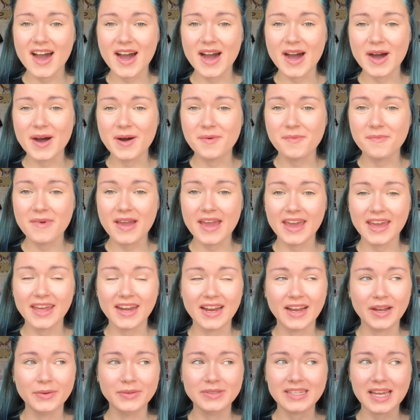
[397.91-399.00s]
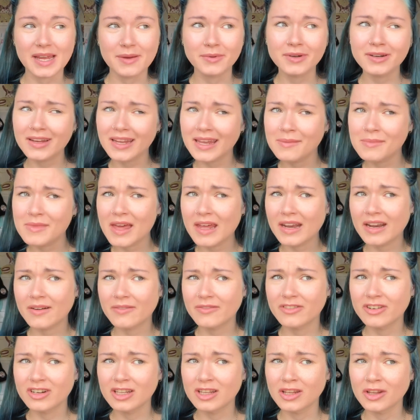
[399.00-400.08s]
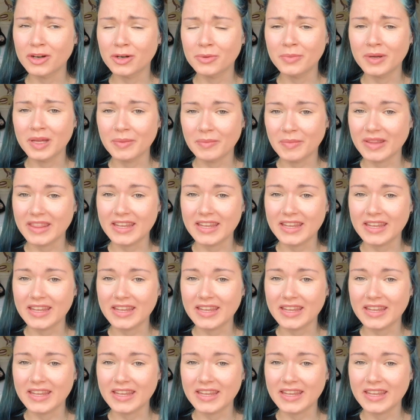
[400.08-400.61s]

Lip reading: And I was able to keep that up for a little bit,